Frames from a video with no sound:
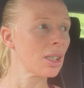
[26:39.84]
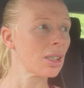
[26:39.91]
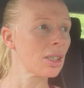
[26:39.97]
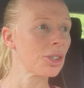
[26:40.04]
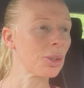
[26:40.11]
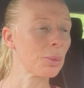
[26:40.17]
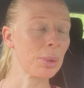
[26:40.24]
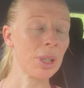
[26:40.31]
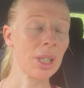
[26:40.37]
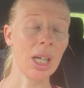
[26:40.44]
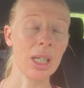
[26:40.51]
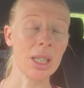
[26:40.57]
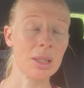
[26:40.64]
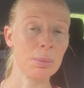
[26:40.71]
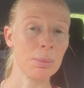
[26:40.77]
Jump in the
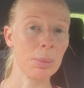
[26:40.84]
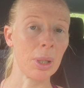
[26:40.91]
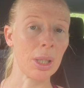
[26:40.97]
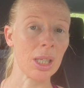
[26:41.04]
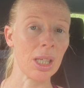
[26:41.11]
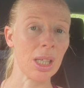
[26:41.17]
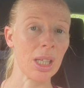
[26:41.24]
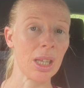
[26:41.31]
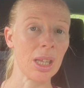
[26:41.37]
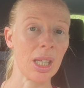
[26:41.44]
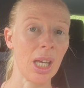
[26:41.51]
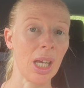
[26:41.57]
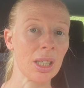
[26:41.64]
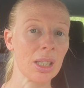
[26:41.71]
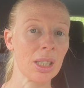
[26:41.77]
ice bucket
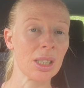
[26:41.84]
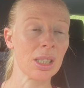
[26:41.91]
thing.